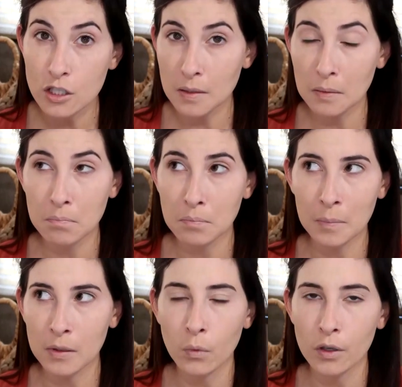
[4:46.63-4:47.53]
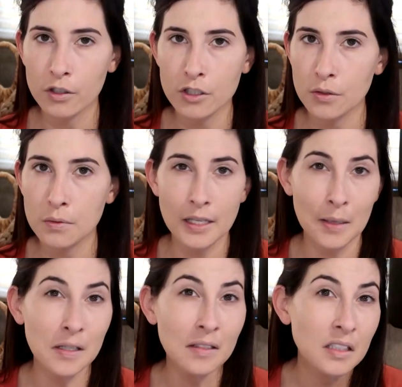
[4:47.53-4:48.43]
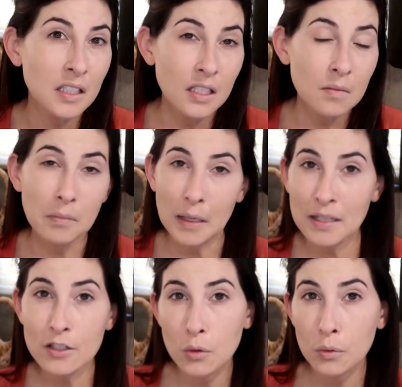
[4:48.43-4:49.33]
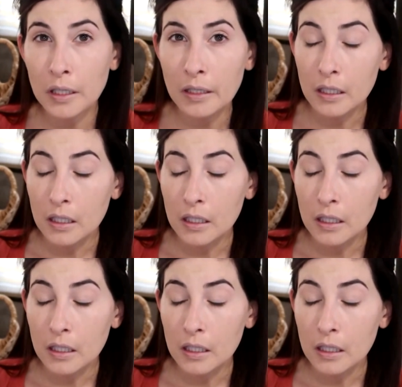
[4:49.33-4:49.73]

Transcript: It's like maybe one or two salmon, maybe tuna.